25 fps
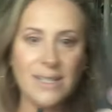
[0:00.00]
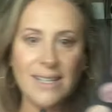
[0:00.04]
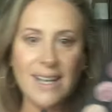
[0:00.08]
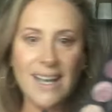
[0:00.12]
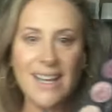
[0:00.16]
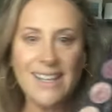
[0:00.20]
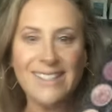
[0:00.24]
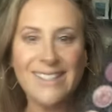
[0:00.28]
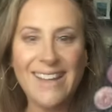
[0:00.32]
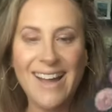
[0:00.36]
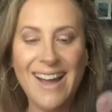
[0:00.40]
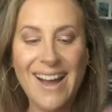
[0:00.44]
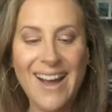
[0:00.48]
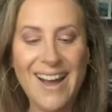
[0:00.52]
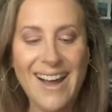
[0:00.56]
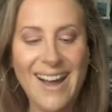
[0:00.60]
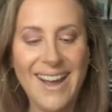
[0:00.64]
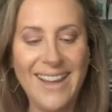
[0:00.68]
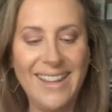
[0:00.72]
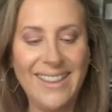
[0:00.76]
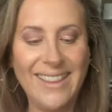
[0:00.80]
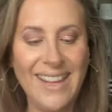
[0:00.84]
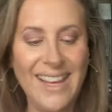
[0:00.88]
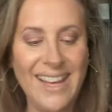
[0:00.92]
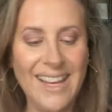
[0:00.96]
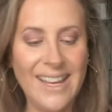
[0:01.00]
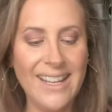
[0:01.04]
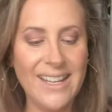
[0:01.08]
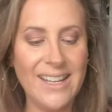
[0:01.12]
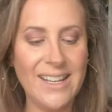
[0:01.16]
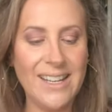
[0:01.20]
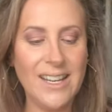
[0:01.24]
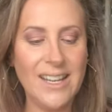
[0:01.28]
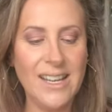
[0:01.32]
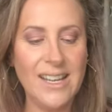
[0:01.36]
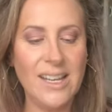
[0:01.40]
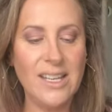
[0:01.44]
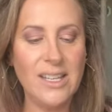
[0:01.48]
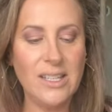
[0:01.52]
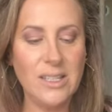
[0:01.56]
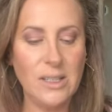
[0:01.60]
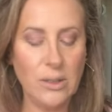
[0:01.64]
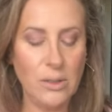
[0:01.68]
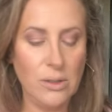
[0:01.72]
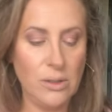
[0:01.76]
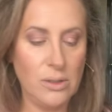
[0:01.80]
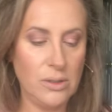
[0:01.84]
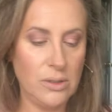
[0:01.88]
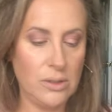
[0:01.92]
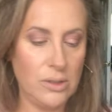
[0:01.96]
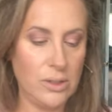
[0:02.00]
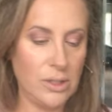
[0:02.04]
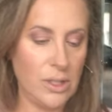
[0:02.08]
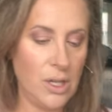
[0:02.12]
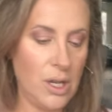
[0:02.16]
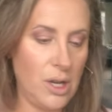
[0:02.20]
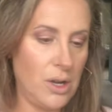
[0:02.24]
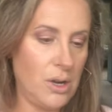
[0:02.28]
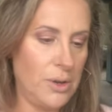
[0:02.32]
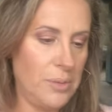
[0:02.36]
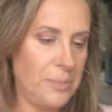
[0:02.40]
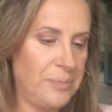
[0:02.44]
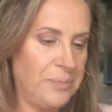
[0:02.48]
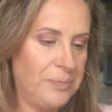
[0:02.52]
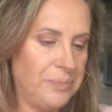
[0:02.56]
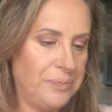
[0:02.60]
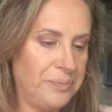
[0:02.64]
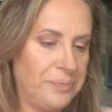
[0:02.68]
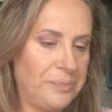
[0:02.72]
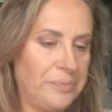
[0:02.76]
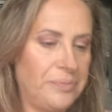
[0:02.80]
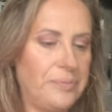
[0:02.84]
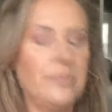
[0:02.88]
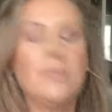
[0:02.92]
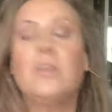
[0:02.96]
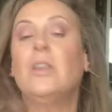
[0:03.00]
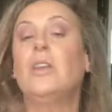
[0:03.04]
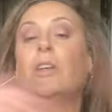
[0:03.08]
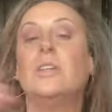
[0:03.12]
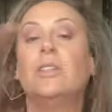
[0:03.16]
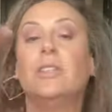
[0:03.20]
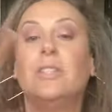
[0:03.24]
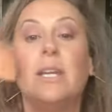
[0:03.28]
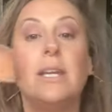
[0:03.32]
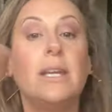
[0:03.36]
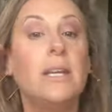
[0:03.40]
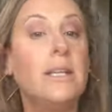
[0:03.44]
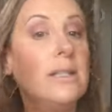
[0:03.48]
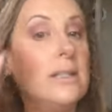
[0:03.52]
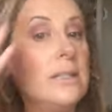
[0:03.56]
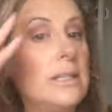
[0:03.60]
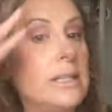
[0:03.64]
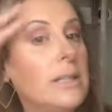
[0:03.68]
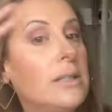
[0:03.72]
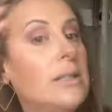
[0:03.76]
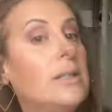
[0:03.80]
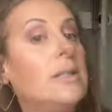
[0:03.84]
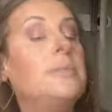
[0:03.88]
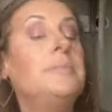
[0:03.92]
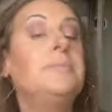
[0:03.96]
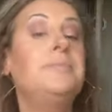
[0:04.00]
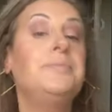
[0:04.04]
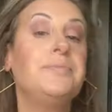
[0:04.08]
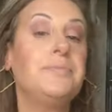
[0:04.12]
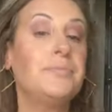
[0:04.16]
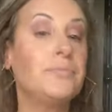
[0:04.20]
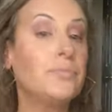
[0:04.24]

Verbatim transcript: it as a highlight. So take a little.